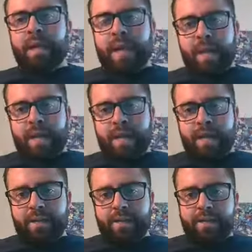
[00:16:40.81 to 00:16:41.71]

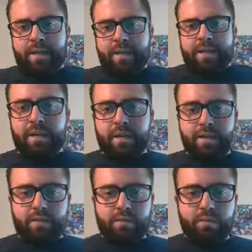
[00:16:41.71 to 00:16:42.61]
and
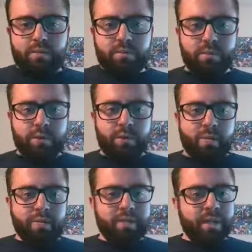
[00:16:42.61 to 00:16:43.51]
uh, so
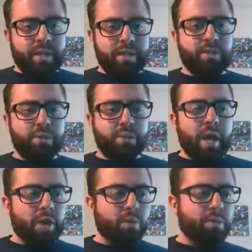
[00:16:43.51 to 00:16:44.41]
I'm here to
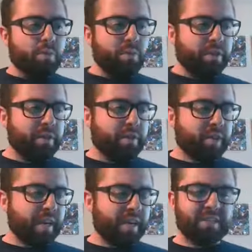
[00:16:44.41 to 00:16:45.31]
help with
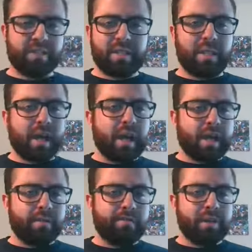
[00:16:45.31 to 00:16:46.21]
kind of just a
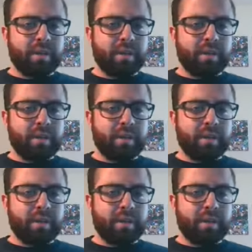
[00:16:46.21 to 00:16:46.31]
live